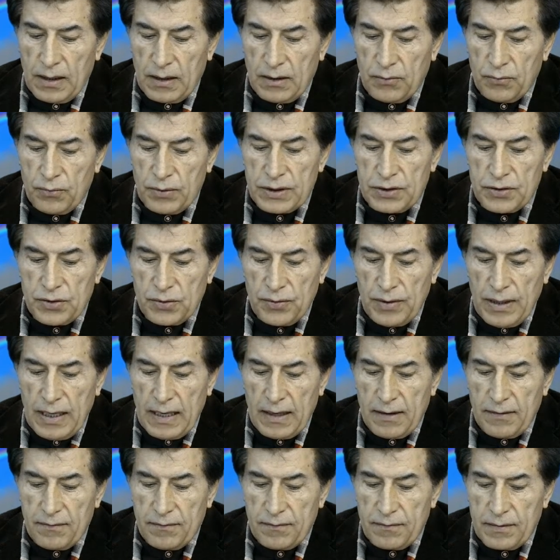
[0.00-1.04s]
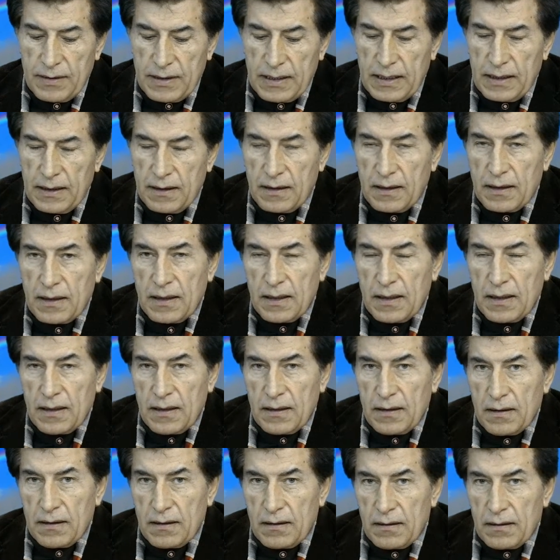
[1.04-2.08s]
we do have then
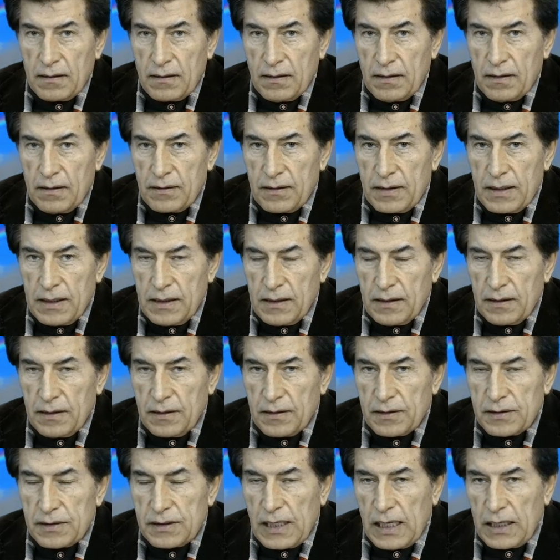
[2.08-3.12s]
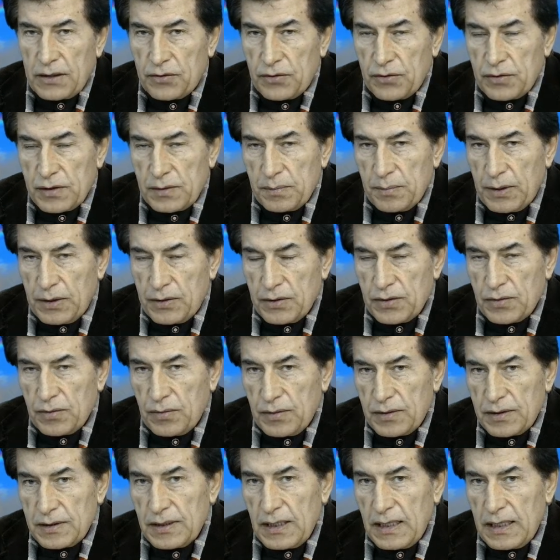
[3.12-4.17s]
the psycho spiritual
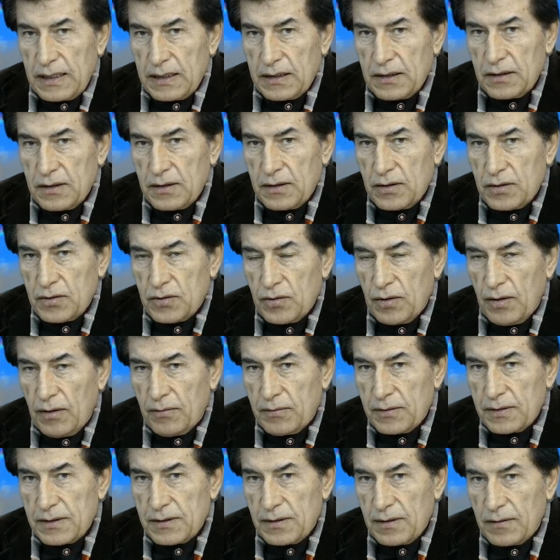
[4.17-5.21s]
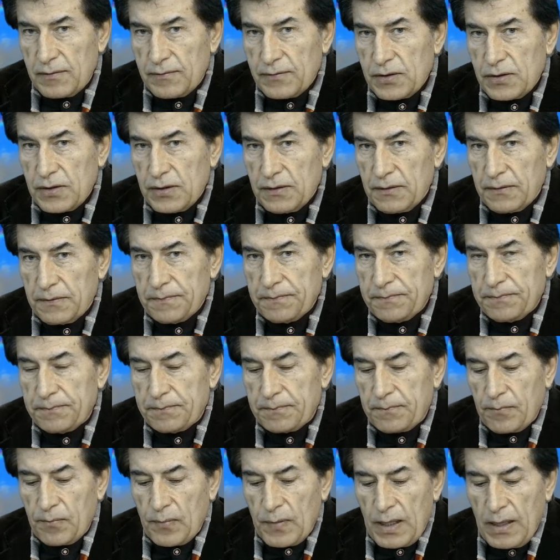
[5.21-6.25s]
side to ourselves too.
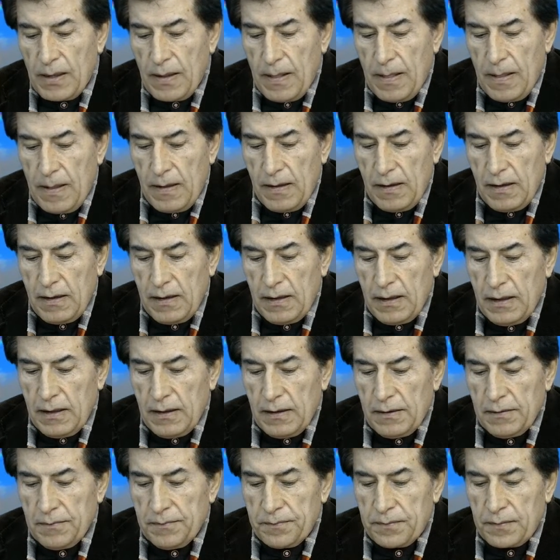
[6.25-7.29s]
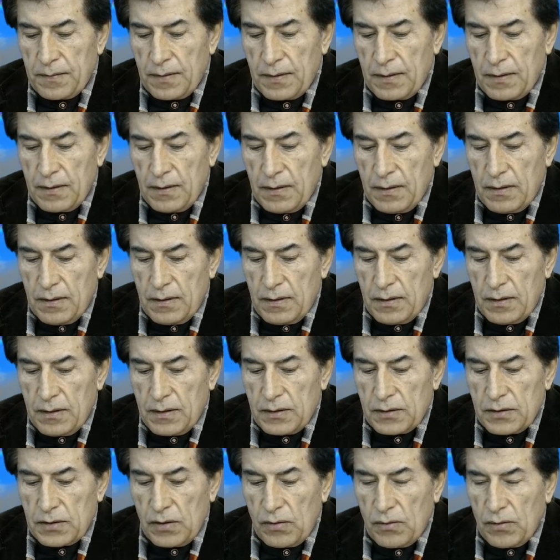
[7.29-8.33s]
Um,
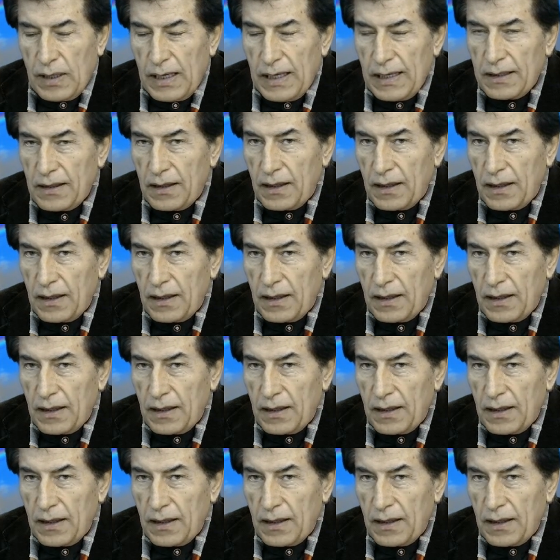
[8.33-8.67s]
so at